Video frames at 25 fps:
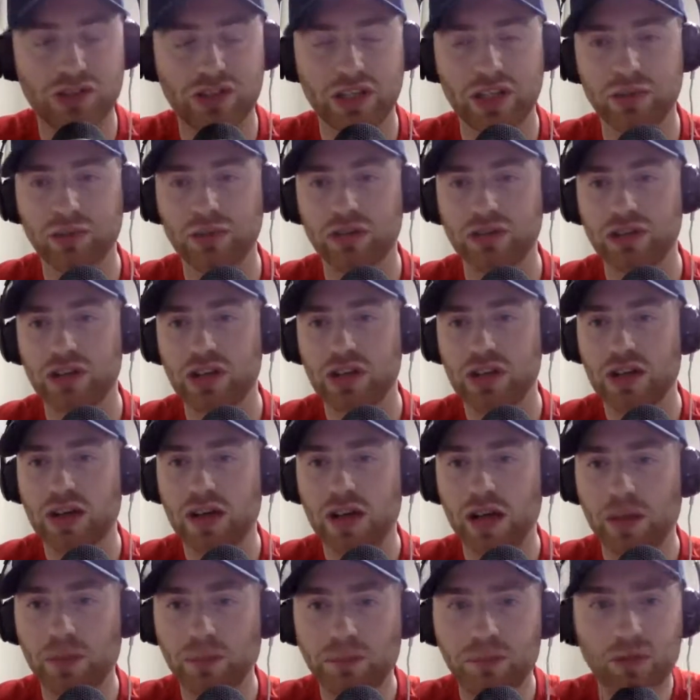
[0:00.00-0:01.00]
was
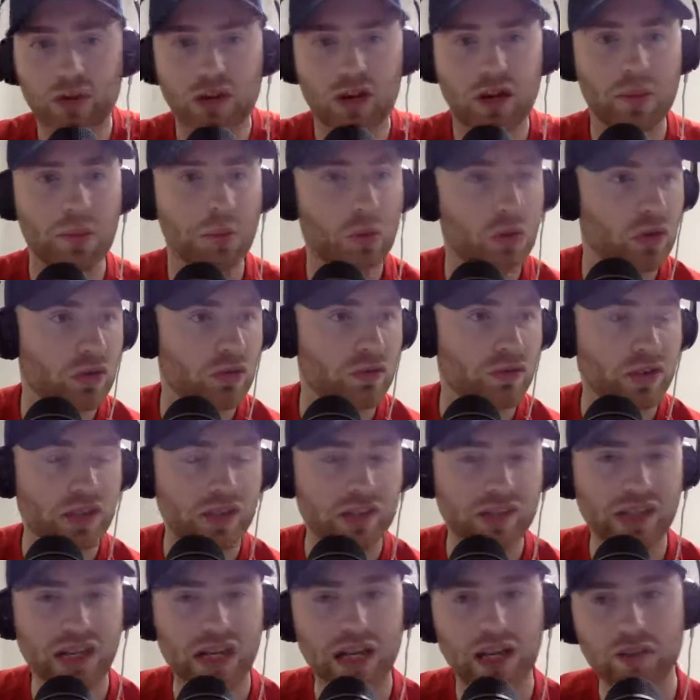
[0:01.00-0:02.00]
a poor
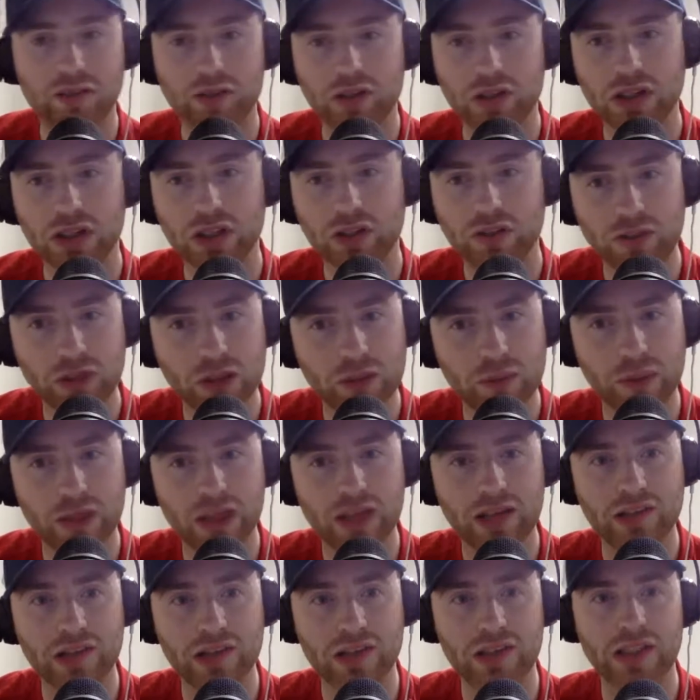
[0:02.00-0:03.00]
first half. Only a few
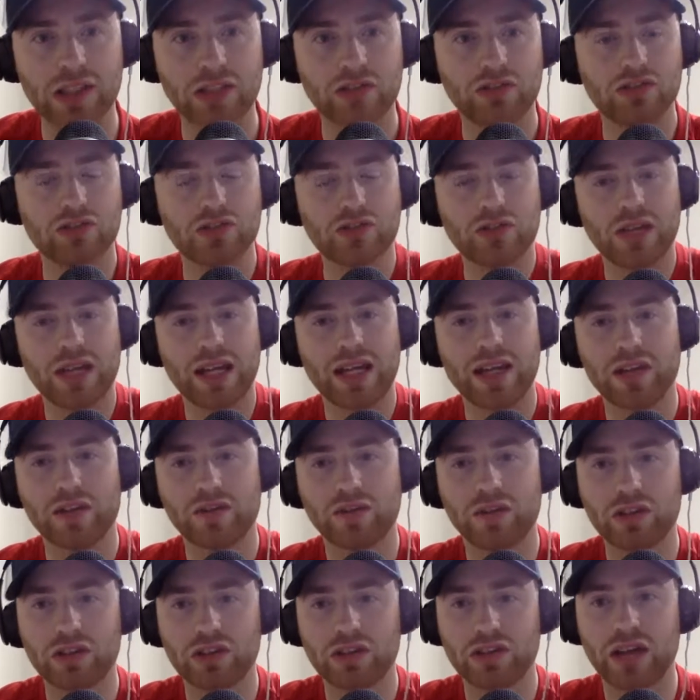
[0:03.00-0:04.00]
players I think stood out in the
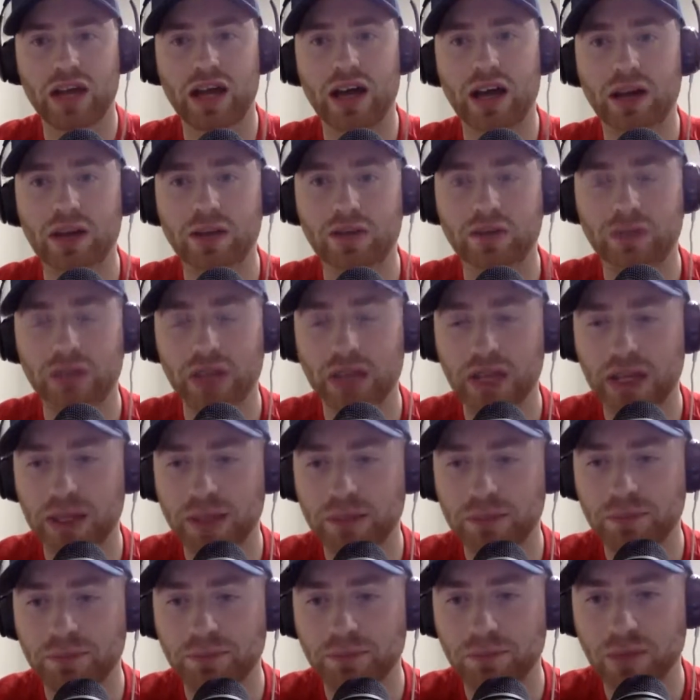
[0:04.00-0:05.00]
first half.
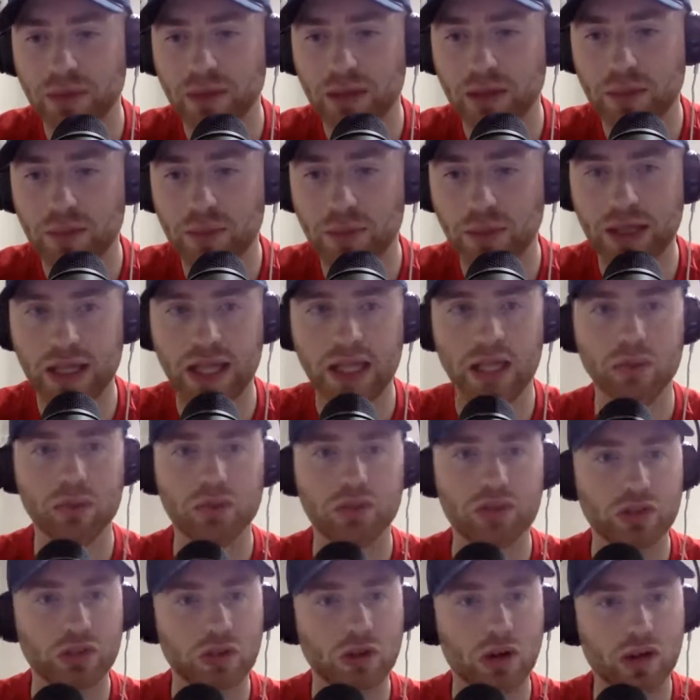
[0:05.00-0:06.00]
But then it
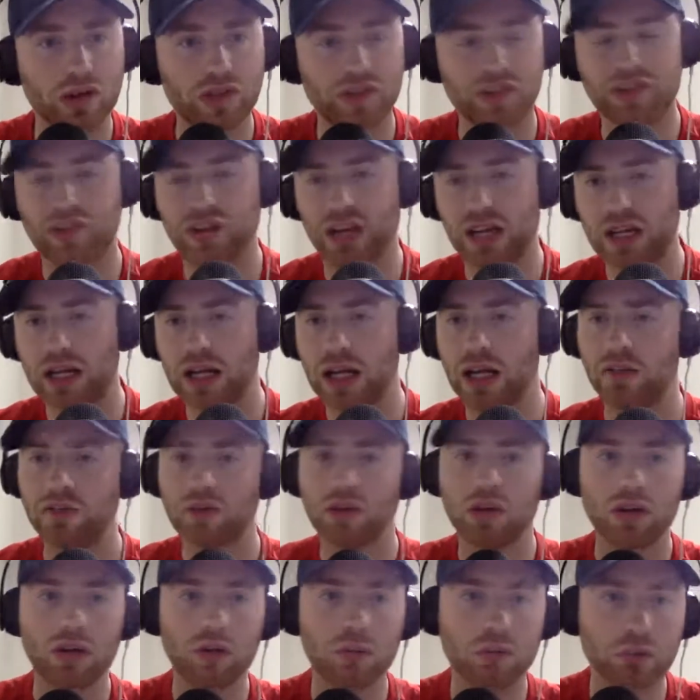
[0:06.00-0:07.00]
was the guys in the second half:
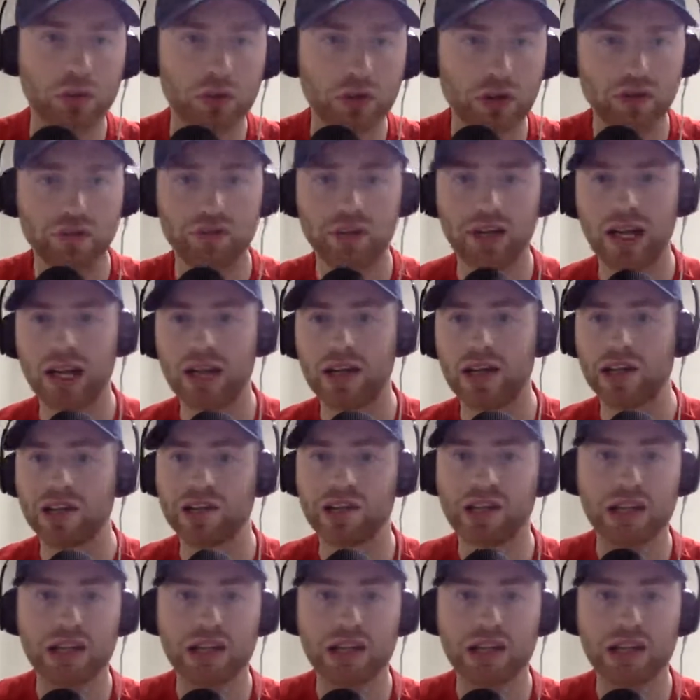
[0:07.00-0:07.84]
Bruno Fernandes,